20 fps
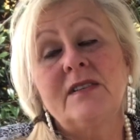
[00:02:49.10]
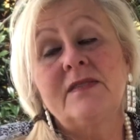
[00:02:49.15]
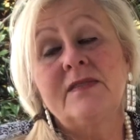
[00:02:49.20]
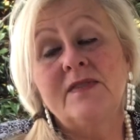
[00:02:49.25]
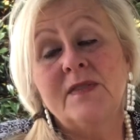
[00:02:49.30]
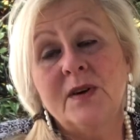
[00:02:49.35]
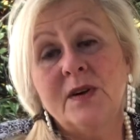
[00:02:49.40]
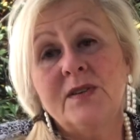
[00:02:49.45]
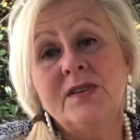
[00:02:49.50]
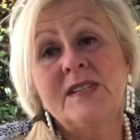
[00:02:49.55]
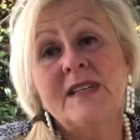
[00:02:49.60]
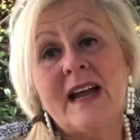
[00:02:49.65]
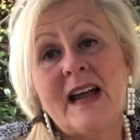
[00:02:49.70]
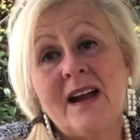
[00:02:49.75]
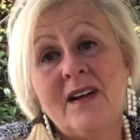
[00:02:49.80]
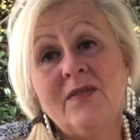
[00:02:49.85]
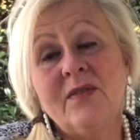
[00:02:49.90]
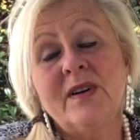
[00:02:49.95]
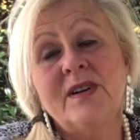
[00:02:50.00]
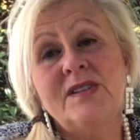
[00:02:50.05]
first
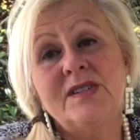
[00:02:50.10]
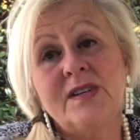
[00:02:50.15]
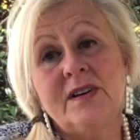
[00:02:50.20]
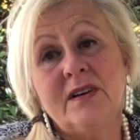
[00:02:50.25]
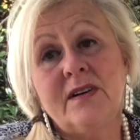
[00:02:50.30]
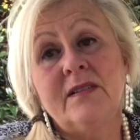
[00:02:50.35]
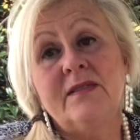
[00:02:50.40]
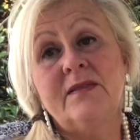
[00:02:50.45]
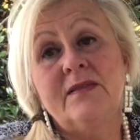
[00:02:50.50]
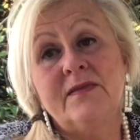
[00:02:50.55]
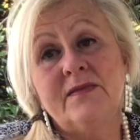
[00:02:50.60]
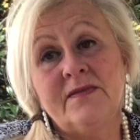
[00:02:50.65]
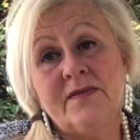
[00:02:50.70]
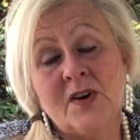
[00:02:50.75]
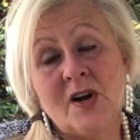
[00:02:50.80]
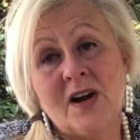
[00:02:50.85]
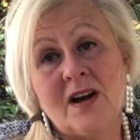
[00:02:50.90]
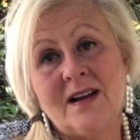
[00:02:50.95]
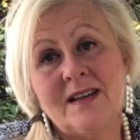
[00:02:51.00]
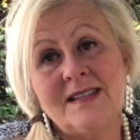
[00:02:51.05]
average
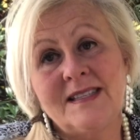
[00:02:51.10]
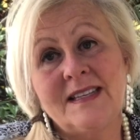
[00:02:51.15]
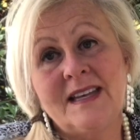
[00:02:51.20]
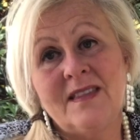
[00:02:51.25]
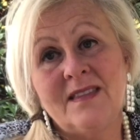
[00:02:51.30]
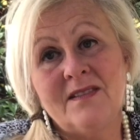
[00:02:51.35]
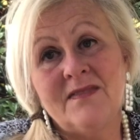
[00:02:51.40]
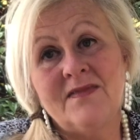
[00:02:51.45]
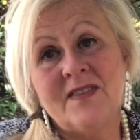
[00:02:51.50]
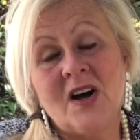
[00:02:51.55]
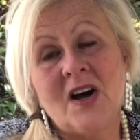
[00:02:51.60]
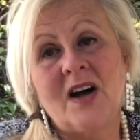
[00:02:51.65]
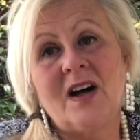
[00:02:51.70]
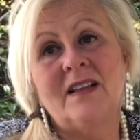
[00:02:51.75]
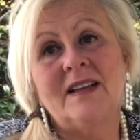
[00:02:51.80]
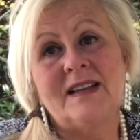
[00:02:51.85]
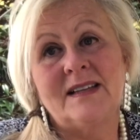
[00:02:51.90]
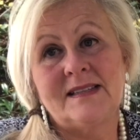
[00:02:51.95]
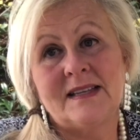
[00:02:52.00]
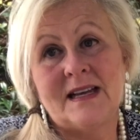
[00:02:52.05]
frost in the
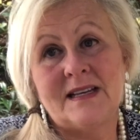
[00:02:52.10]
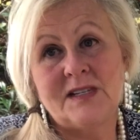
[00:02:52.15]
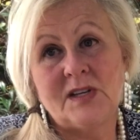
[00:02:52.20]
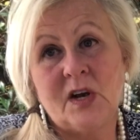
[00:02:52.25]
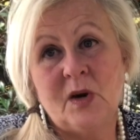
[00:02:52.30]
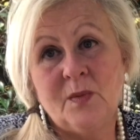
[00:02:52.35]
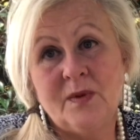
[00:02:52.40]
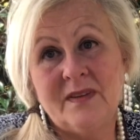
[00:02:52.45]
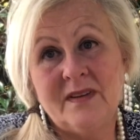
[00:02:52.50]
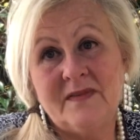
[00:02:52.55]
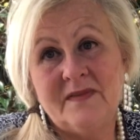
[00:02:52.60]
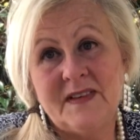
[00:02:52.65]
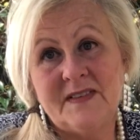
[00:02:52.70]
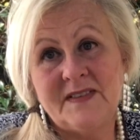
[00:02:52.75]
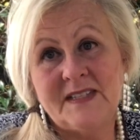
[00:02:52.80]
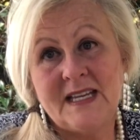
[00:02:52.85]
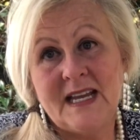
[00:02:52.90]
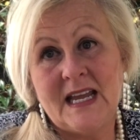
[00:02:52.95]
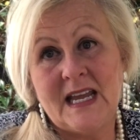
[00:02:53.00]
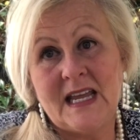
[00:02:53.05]
fall is October the
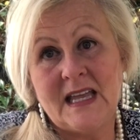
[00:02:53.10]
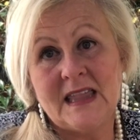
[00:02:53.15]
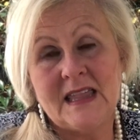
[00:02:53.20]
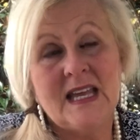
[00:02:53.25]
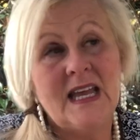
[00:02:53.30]
15th.